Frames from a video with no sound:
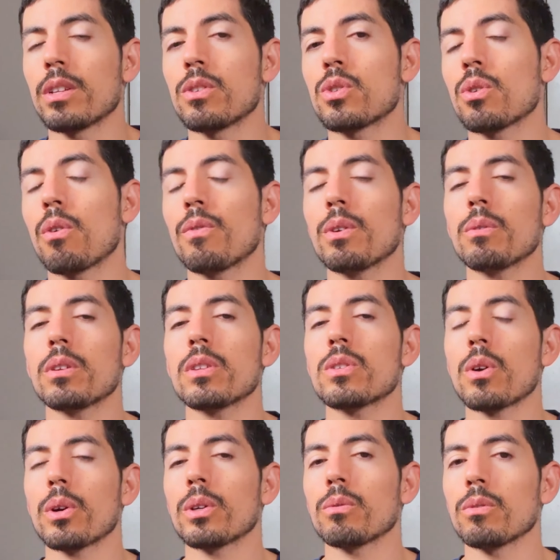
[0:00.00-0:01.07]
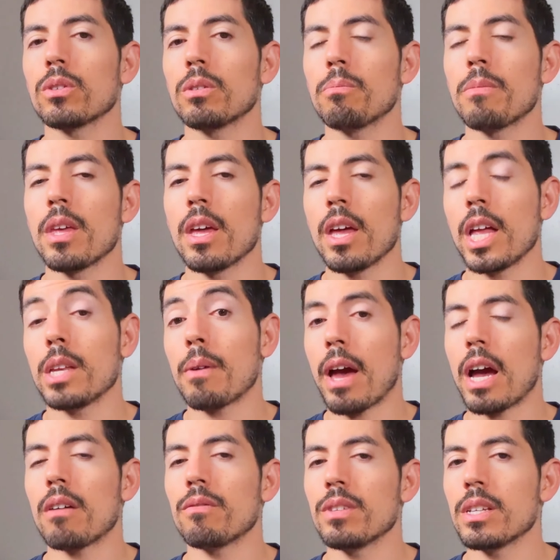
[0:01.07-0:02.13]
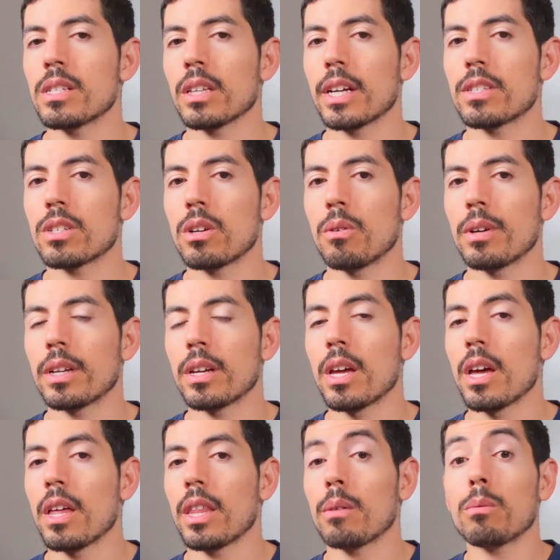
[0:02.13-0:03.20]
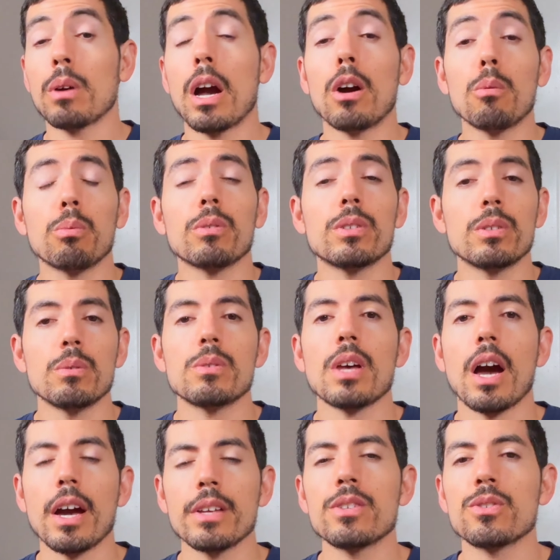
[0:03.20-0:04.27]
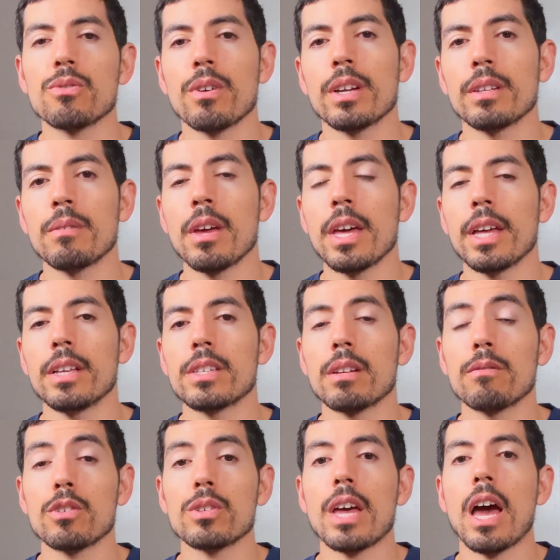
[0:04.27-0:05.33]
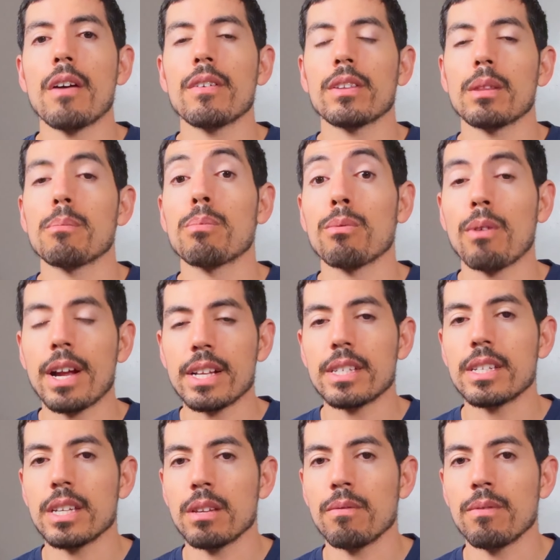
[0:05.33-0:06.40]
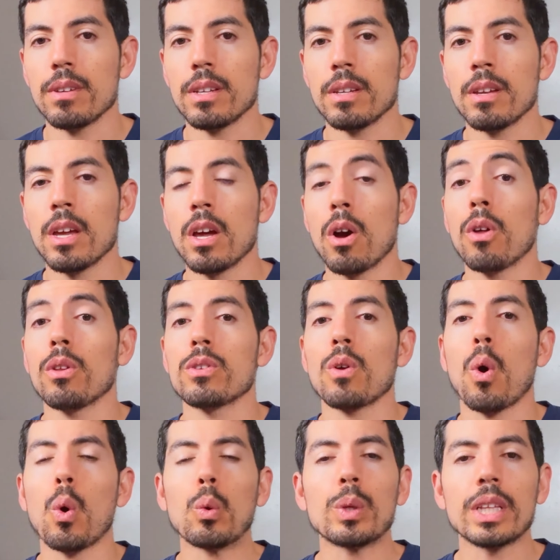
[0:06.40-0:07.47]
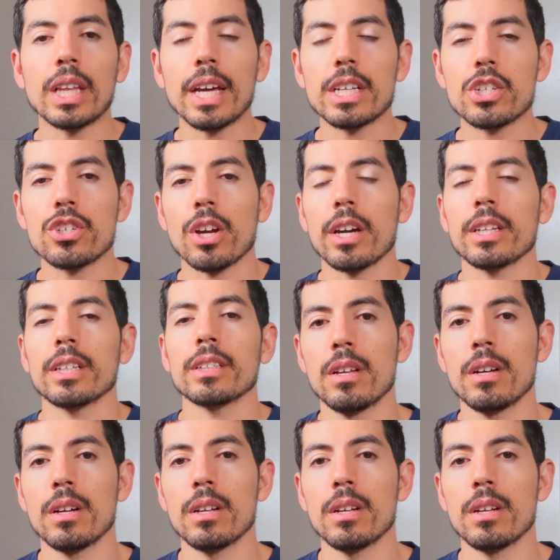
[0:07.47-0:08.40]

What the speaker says: So if you're in a dark room and you have these lights going, they will help reduce eye strain instead of just having the bright TV as the only light shining.